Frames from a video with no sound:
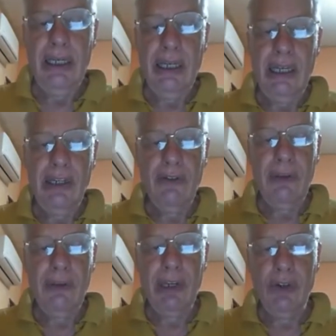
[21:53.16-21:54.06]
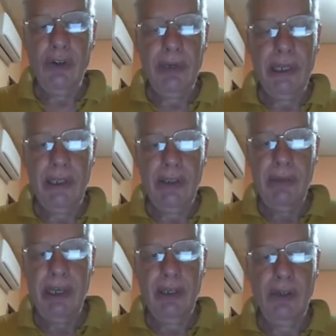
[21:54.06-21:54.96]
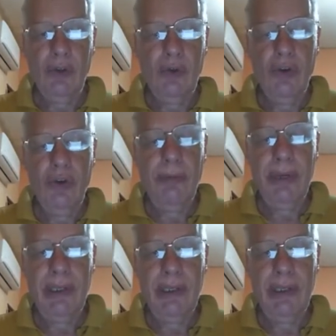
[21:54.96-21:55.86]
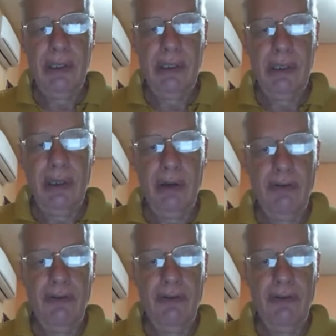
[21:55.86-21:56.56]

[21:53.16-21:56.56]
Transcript: each of them and duplicate to make 2 copies of your